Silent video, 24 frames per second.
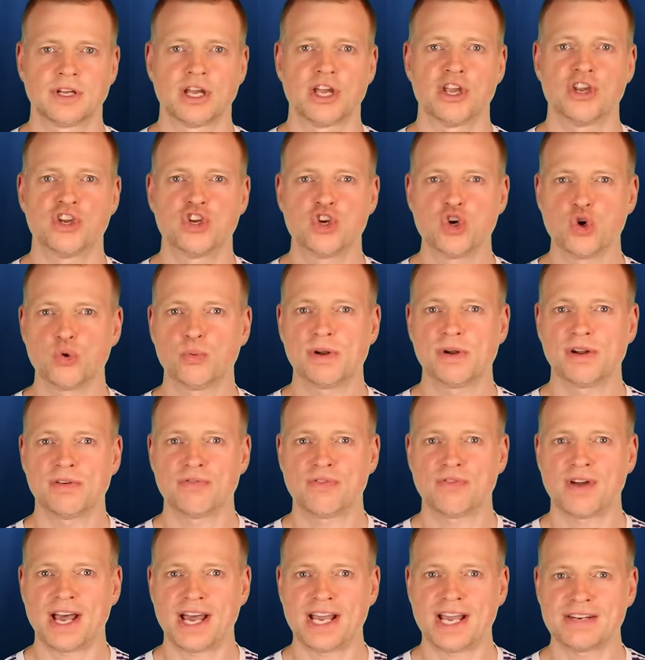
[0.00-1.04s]
You will
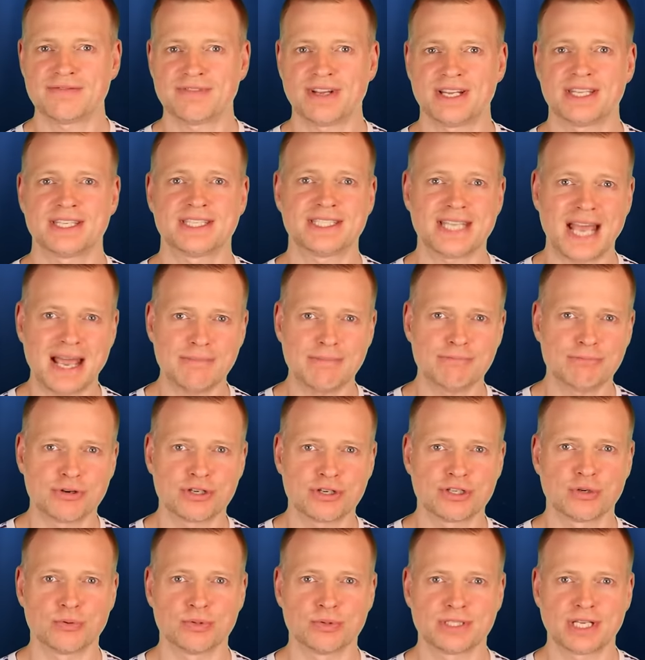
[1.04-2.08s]
find that some
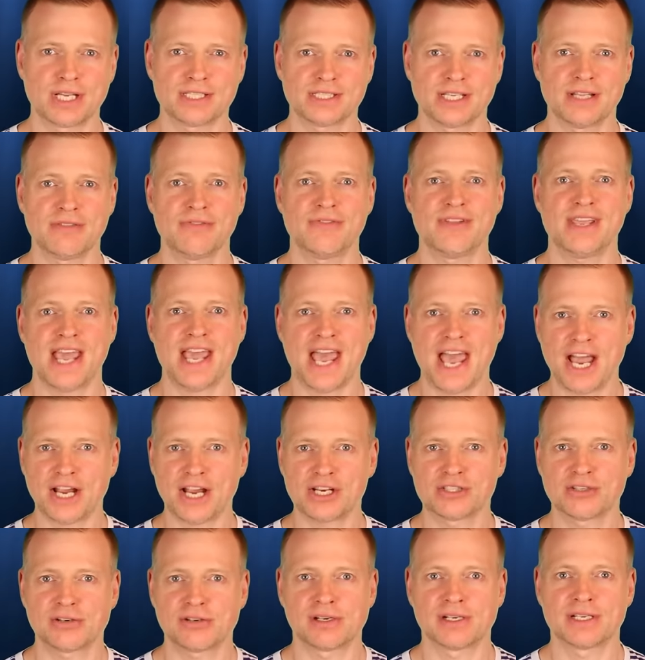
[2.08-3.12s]
producers in the
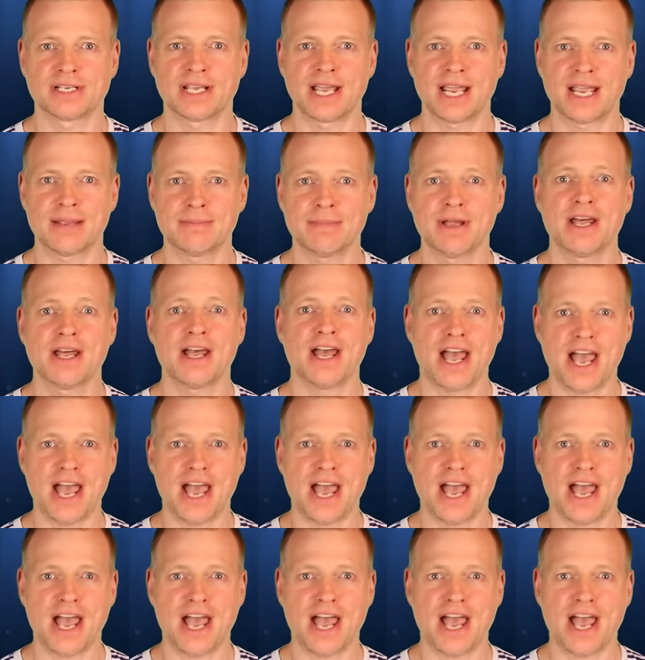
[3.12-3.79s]
actual game